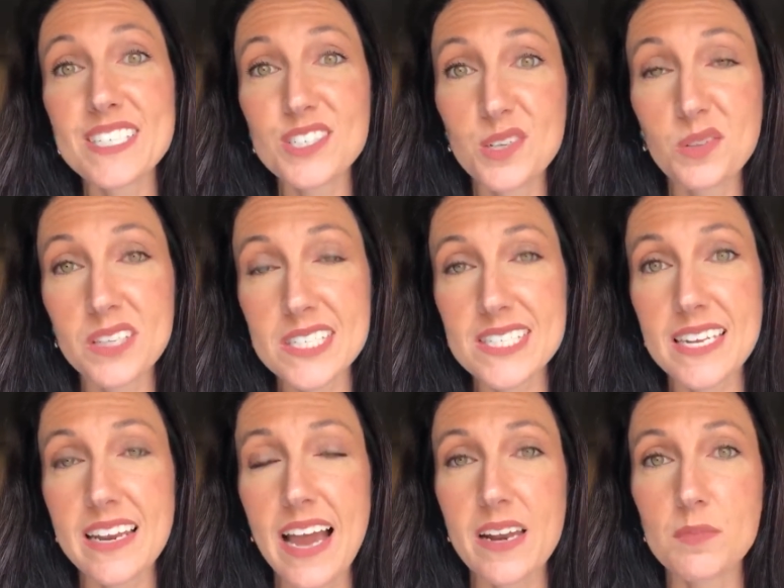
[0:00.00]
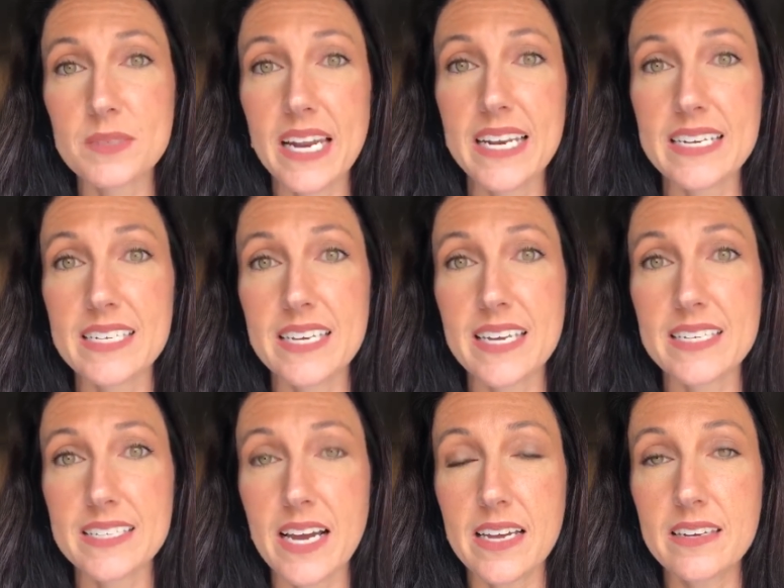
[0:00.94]
to-do list and items that I need to
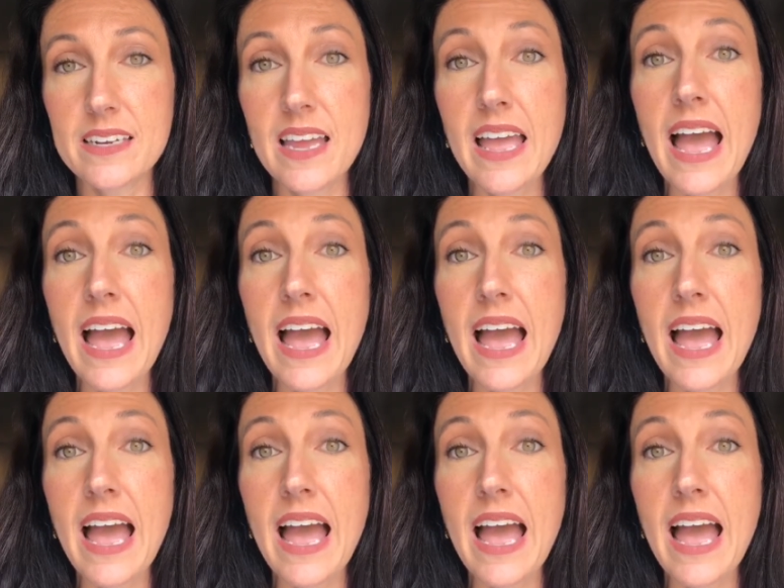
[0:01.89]
get done,